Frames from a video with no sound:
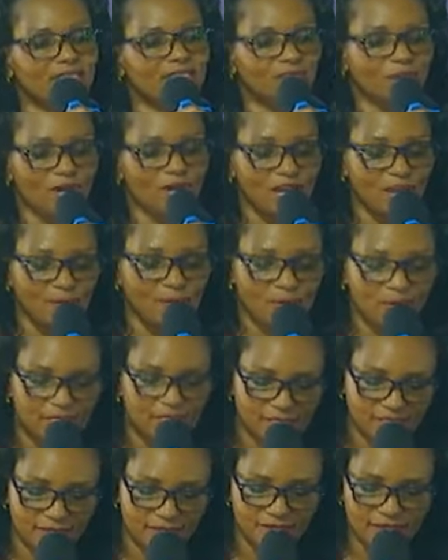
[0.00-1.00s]
Bwana apewe
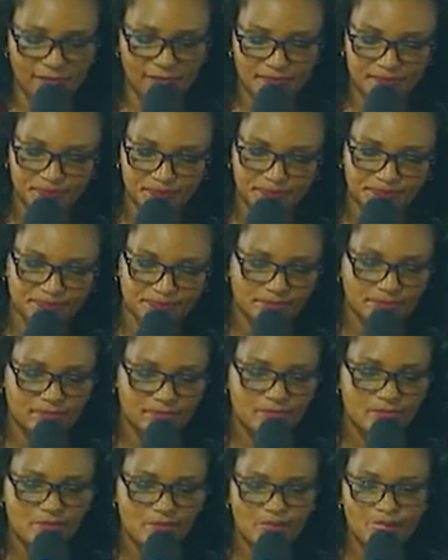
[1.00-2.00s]
sifa.
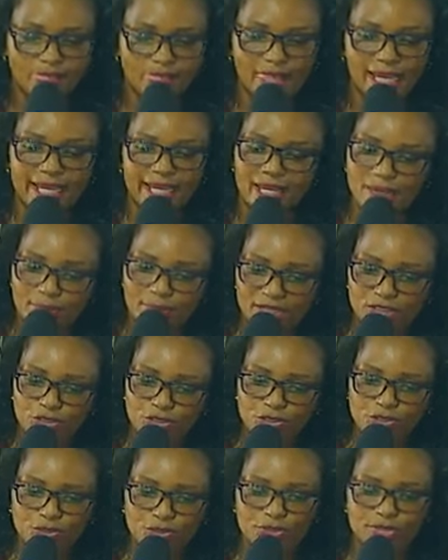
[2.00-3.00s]
Number
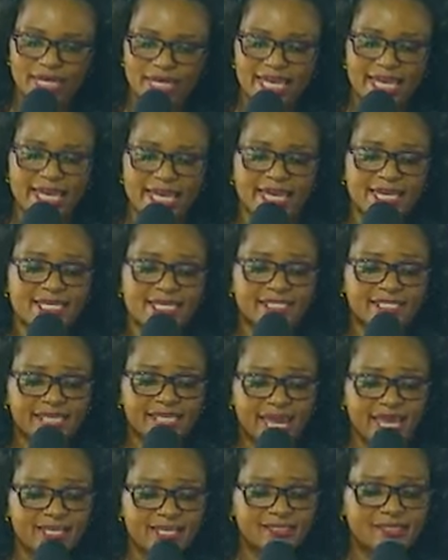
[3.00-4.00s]
two, he
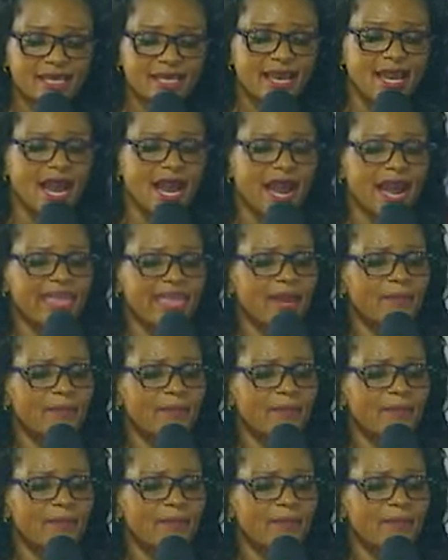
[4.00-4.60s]
says, I am